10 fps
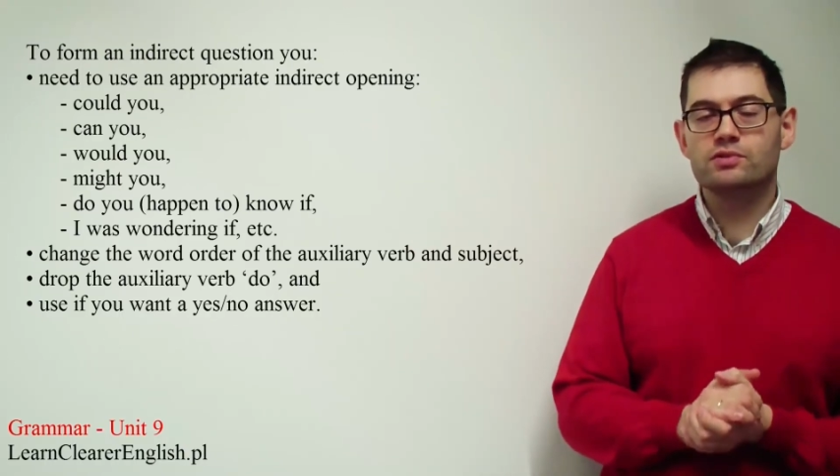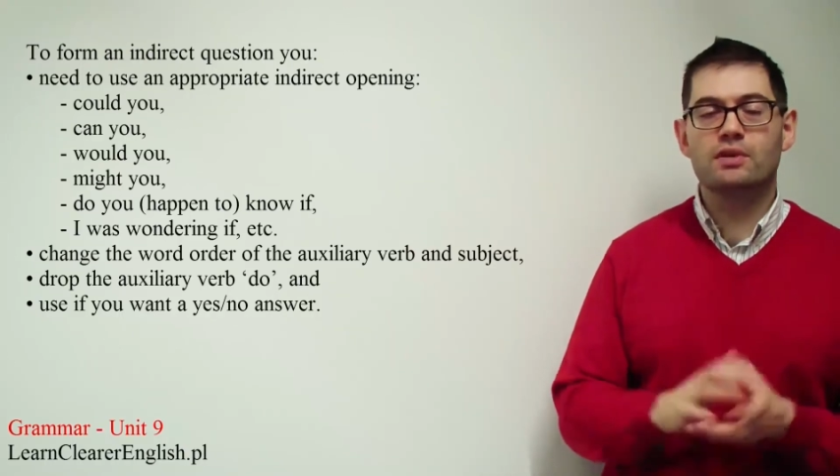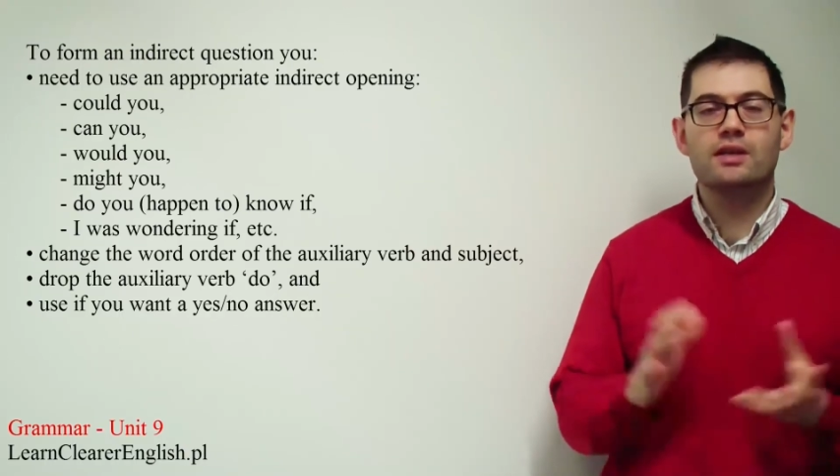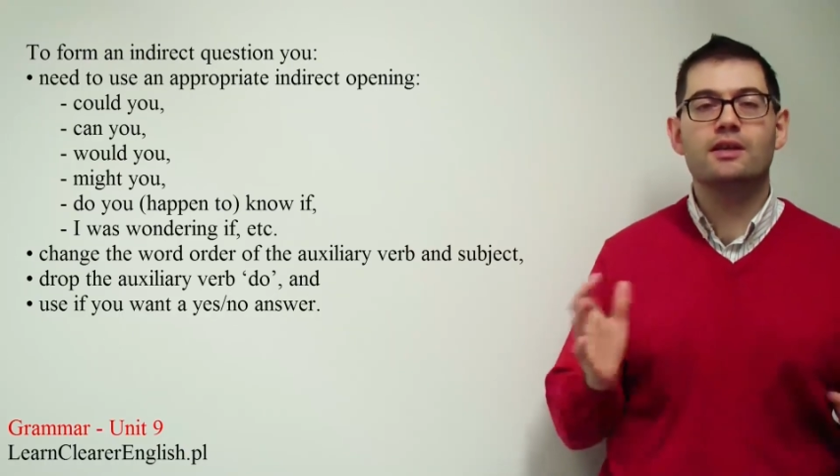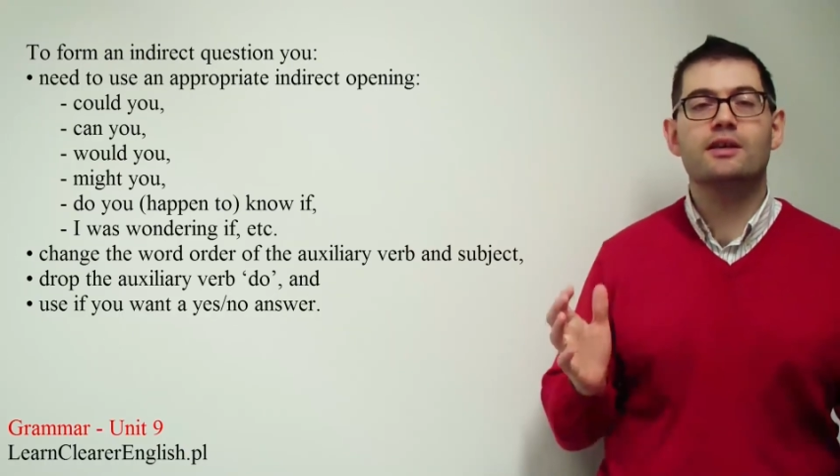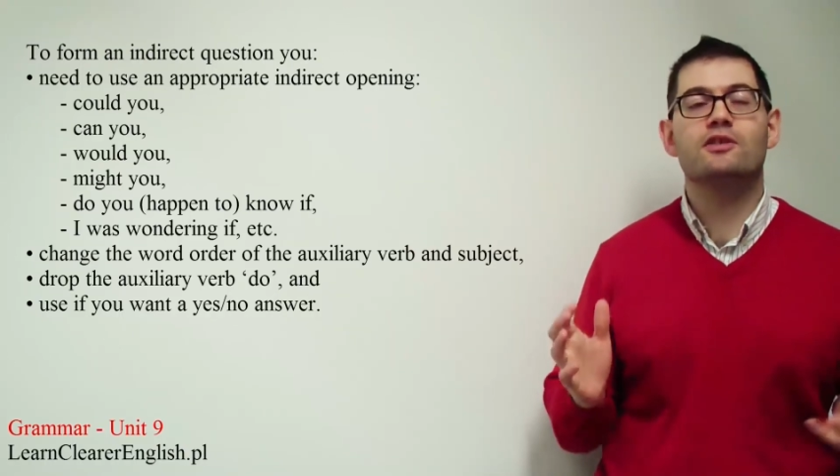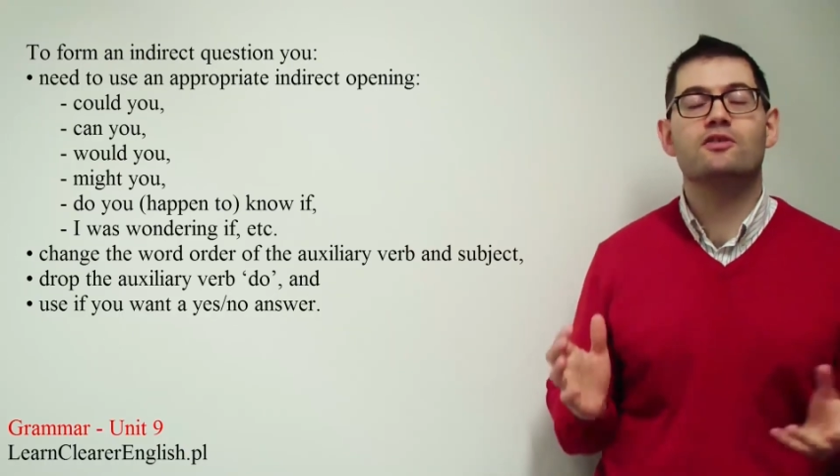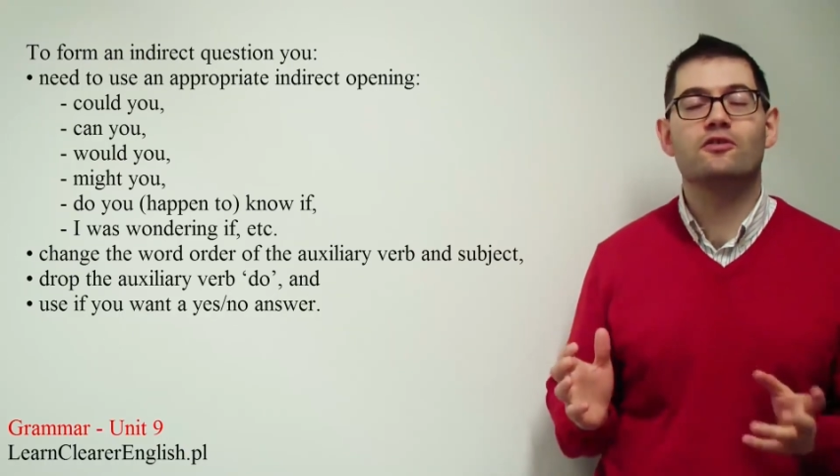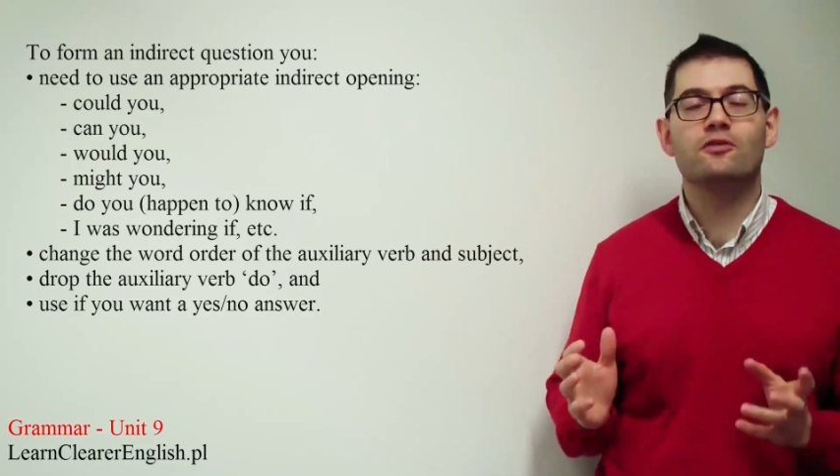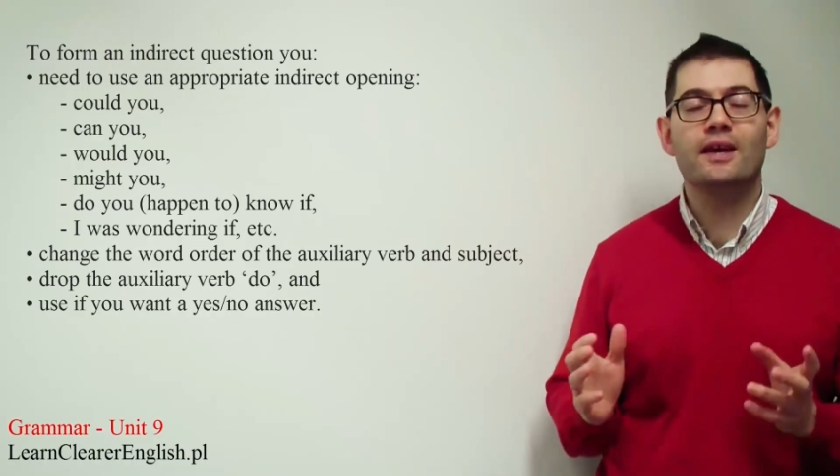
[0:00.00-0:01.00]
what I'd like you
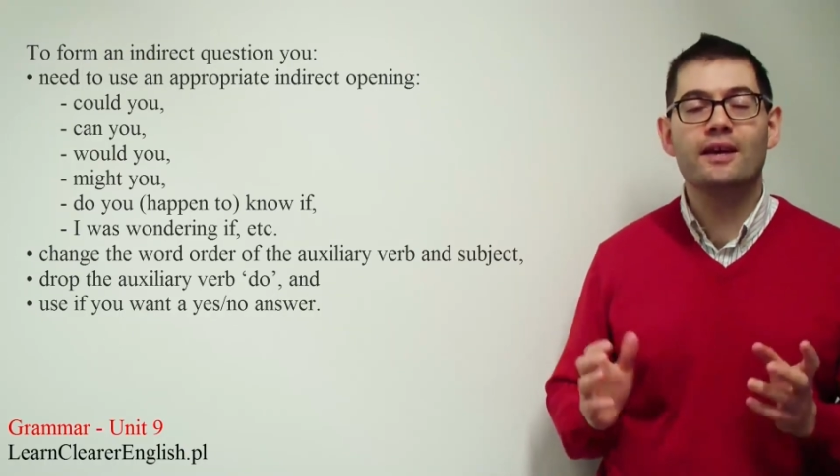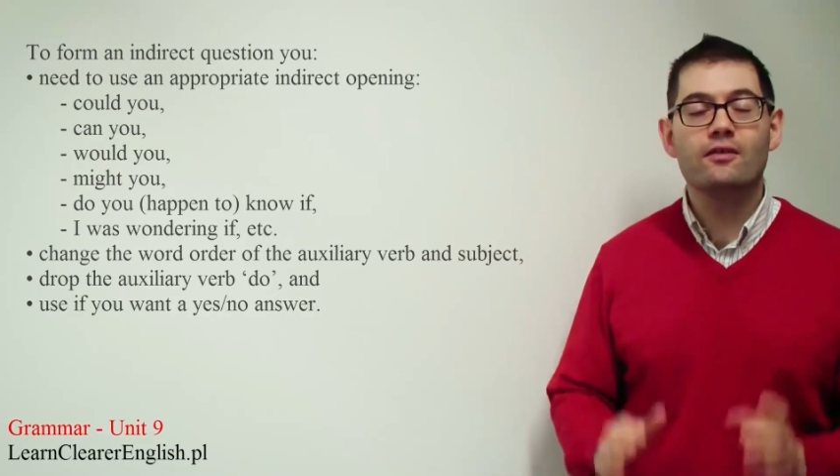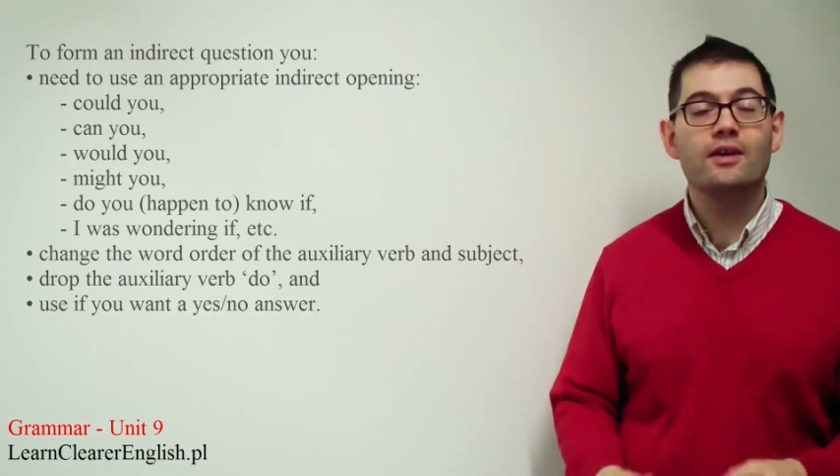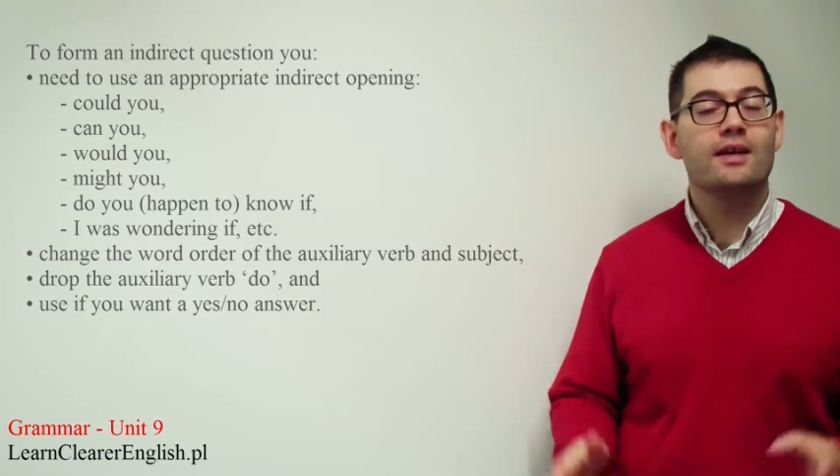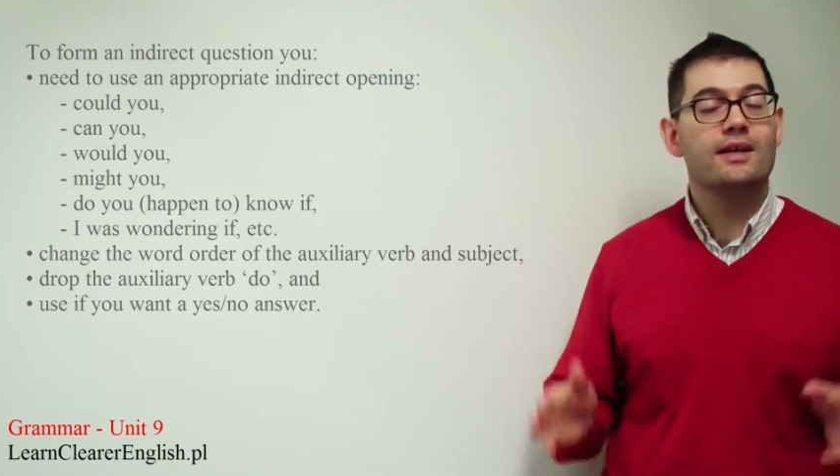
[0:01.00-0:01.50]
to do now